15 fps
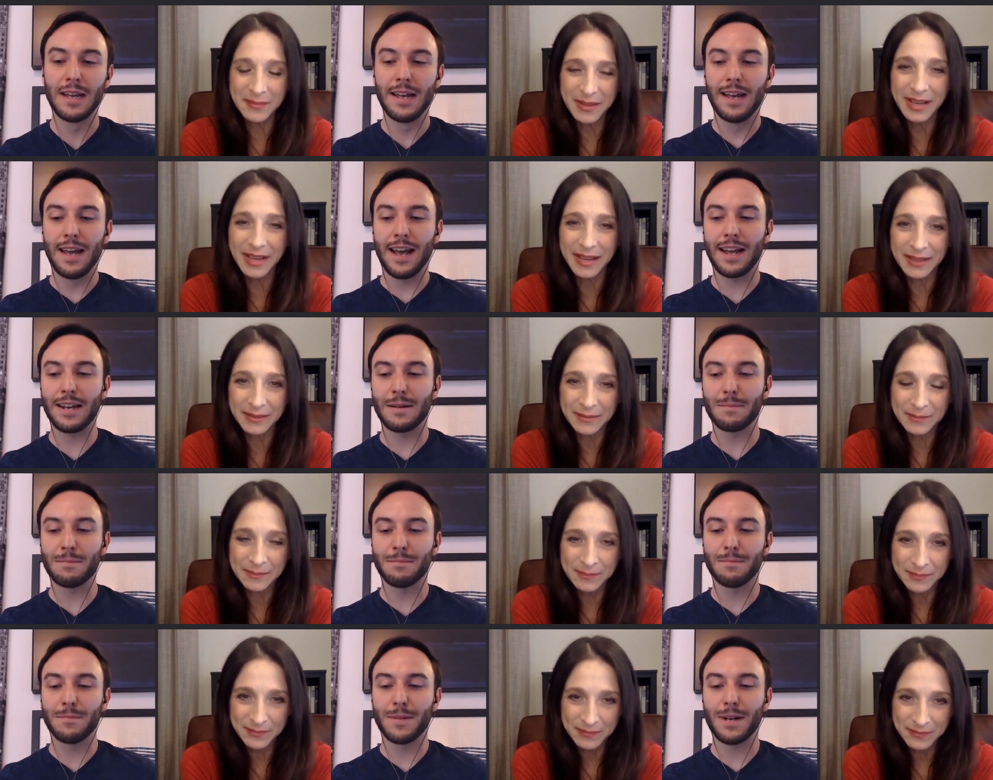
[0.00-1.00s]
Speaker 1: Yeah. And I'm
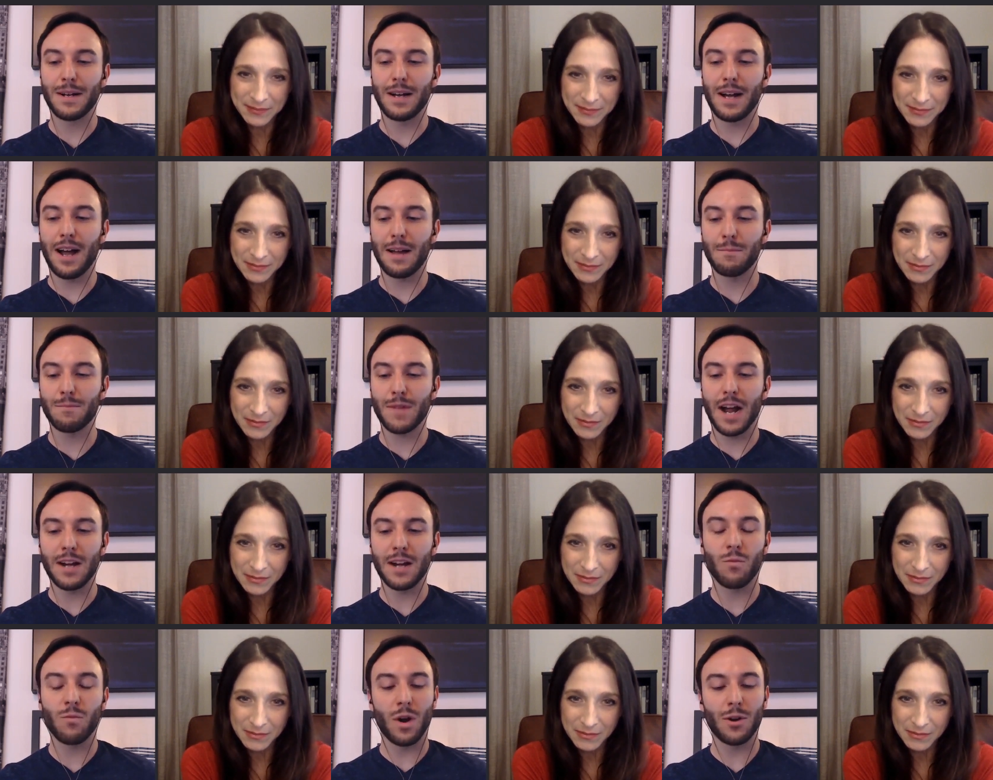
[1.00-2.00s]
I'm kind
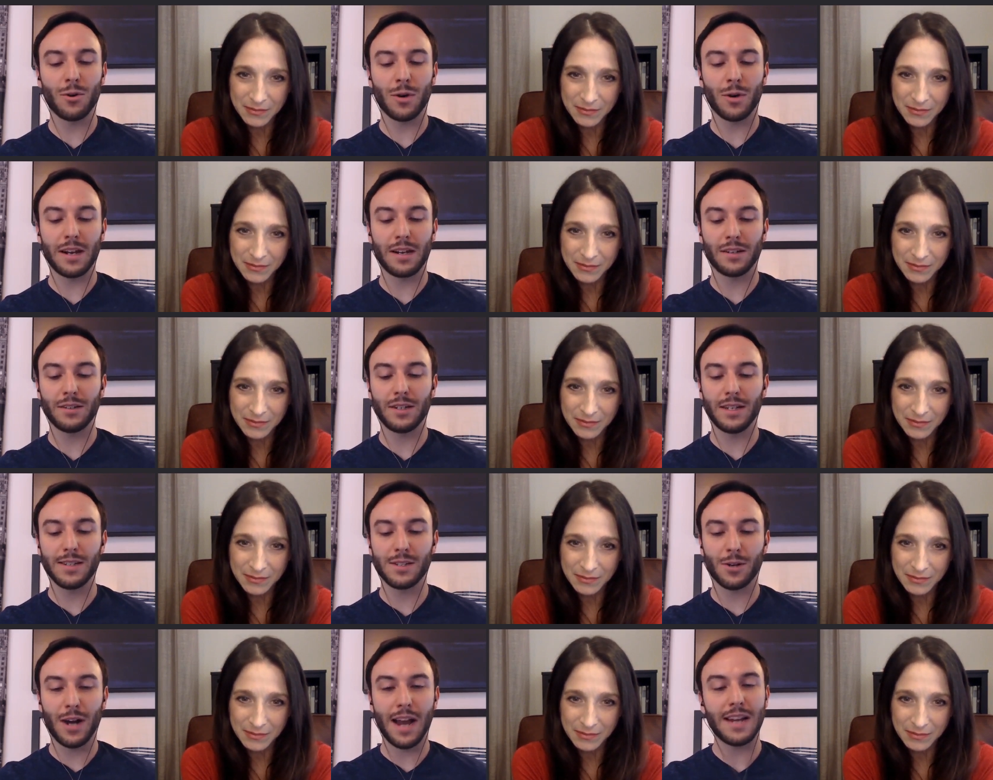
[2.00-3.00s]
of wondering,
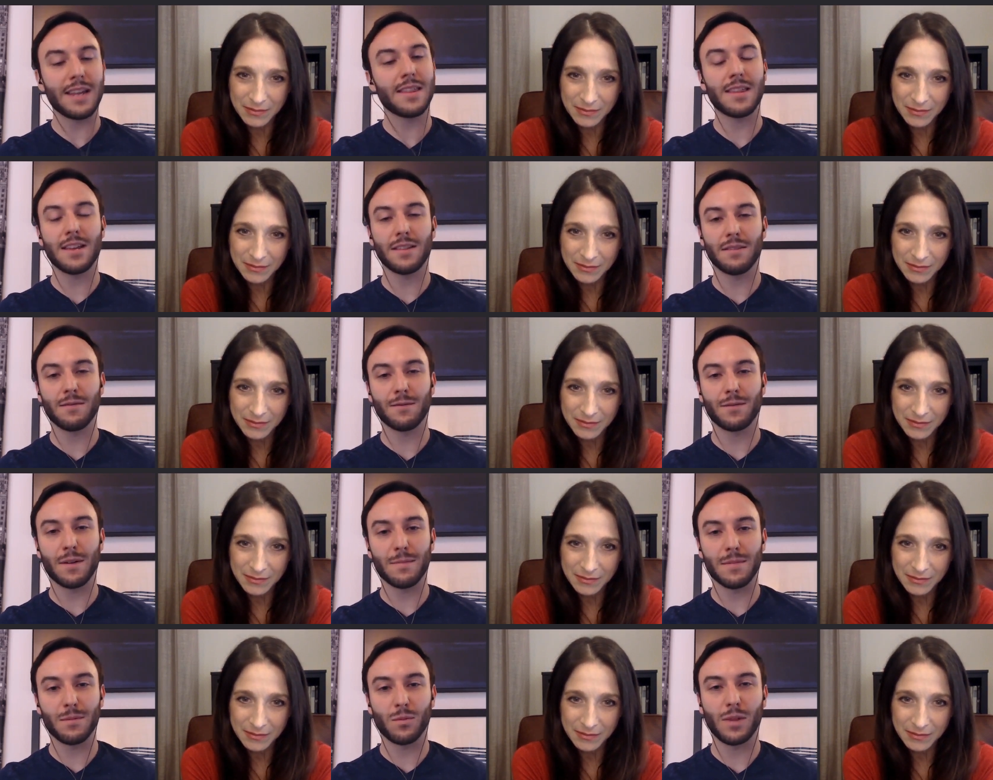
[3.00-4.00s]
is there anything
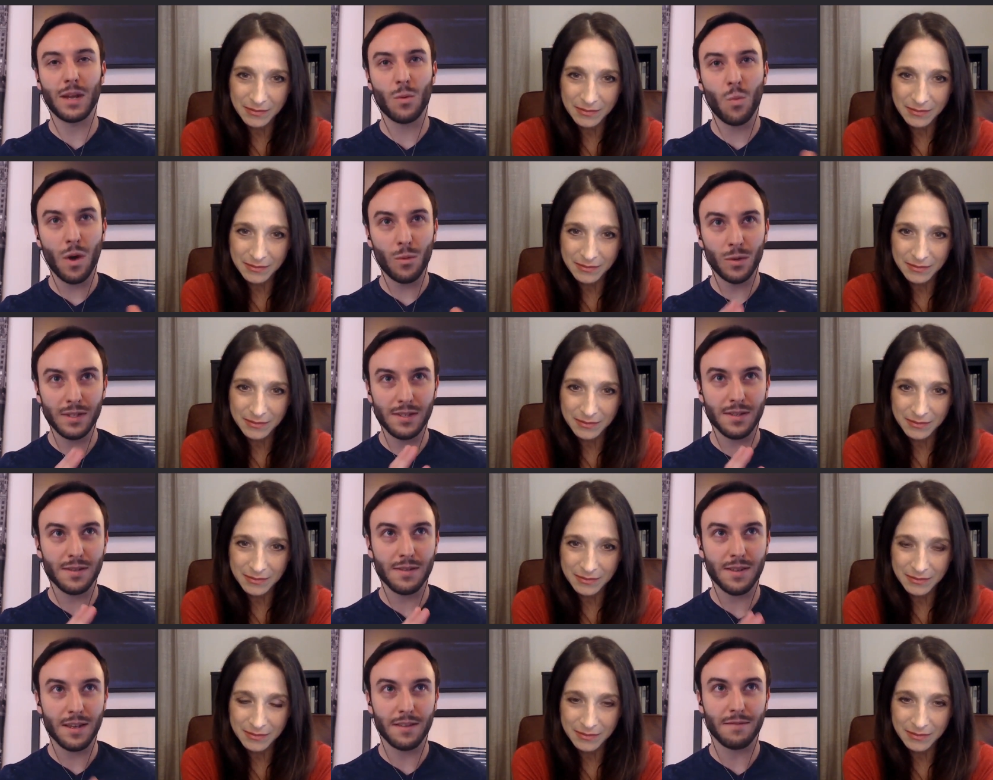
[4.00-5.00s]
from like what was
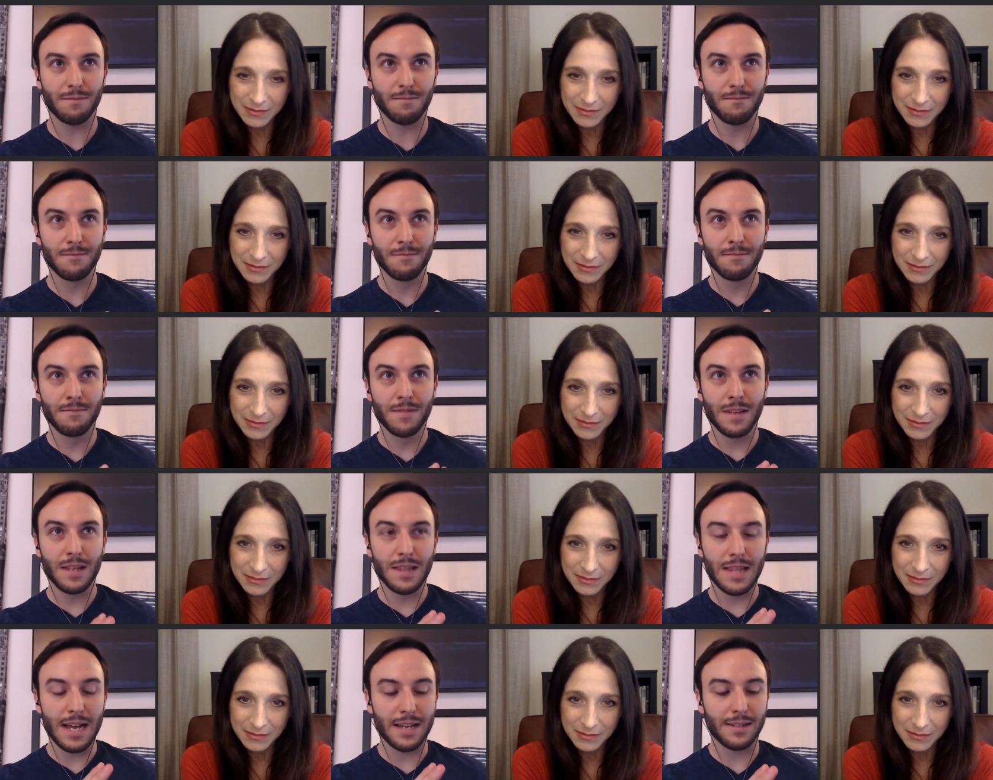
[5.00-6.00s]
the thing
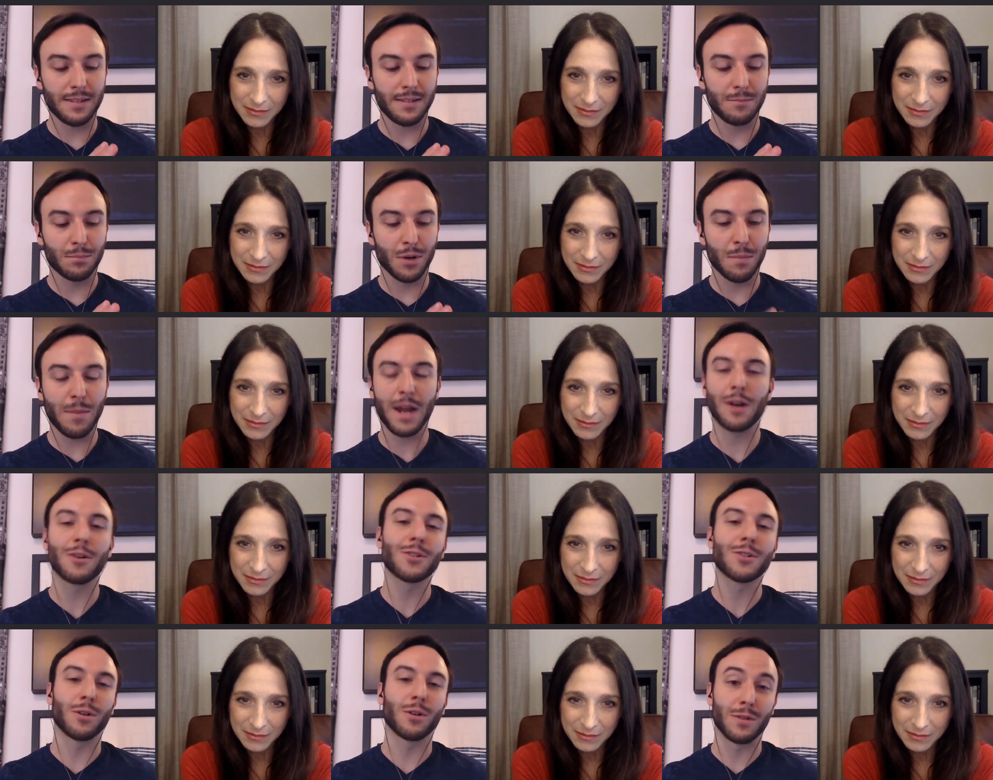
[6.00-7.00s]
that
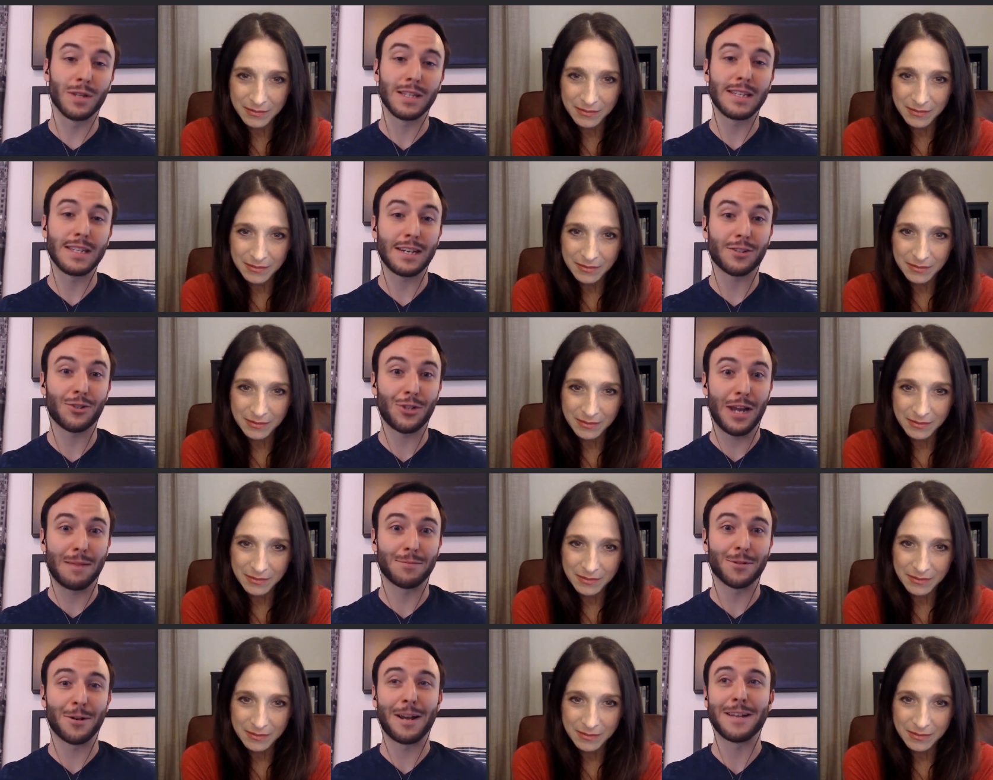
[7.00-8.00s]
prepares her for this next
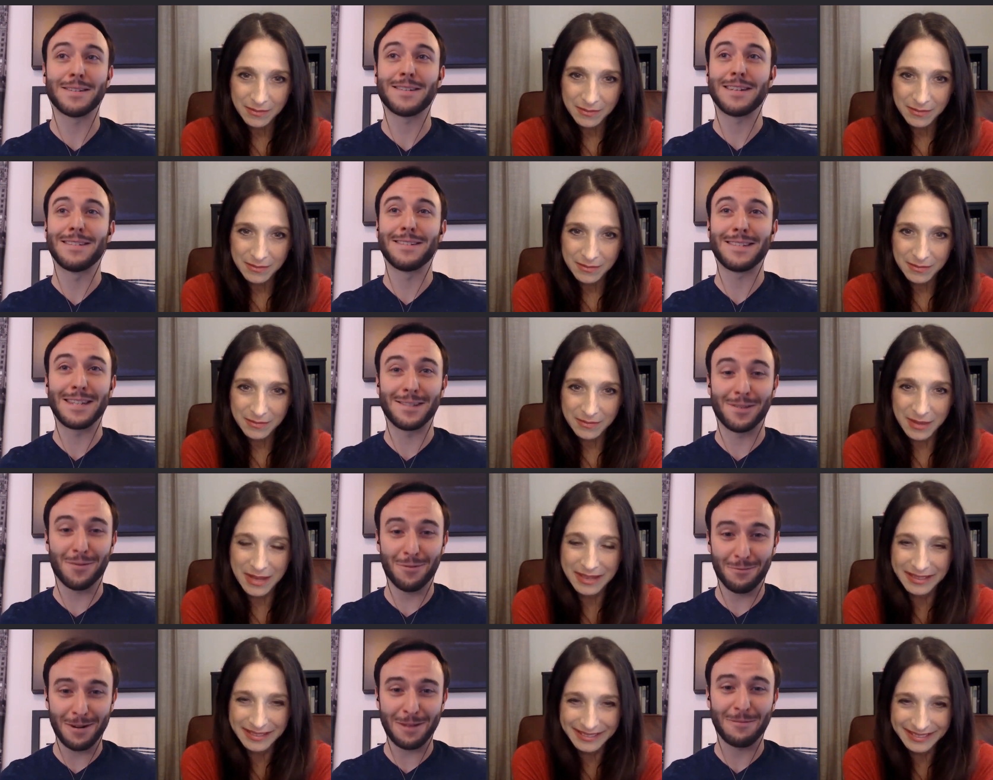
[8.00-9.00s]
chapter? As in season
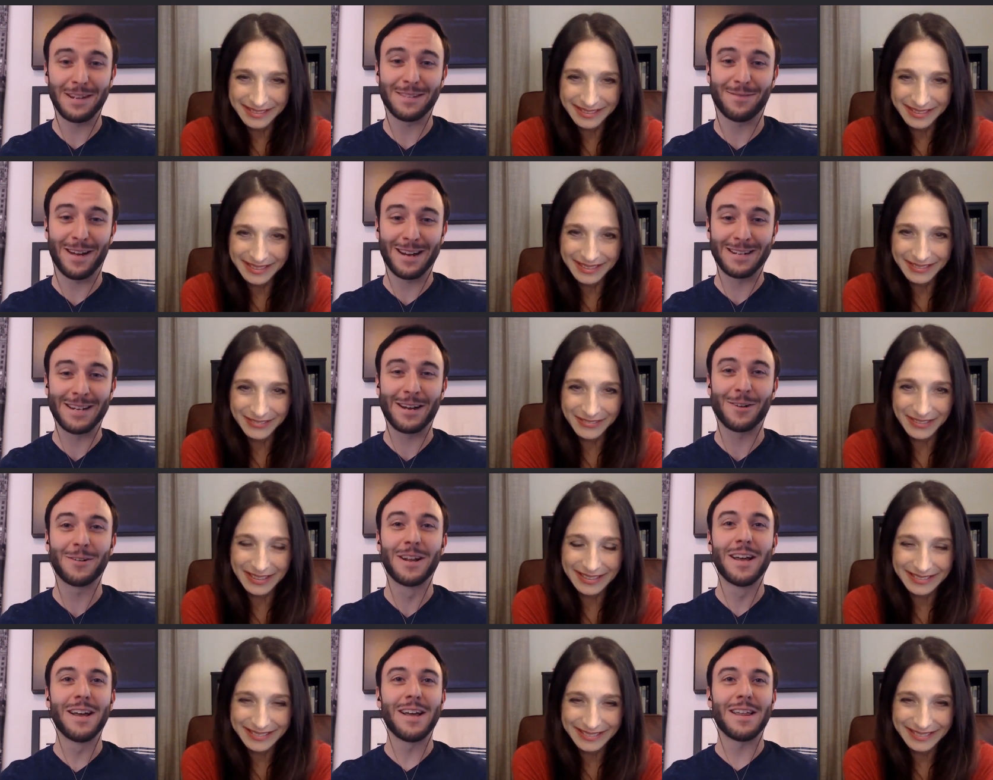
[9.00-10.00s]
three, we find
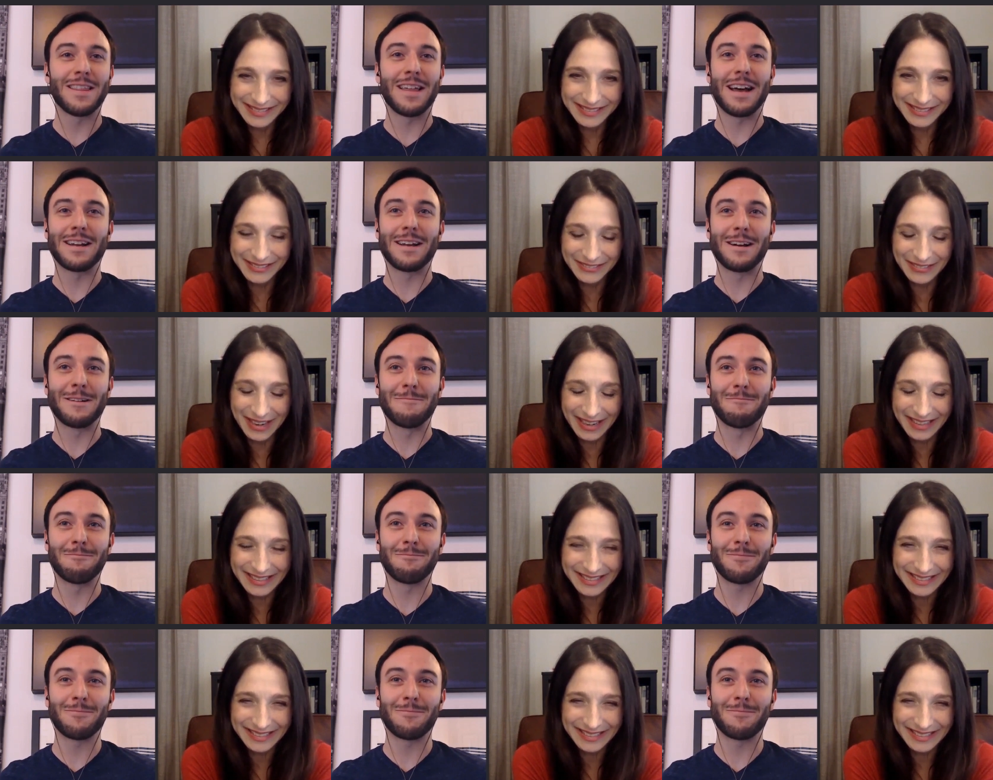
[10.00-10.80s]
out that um,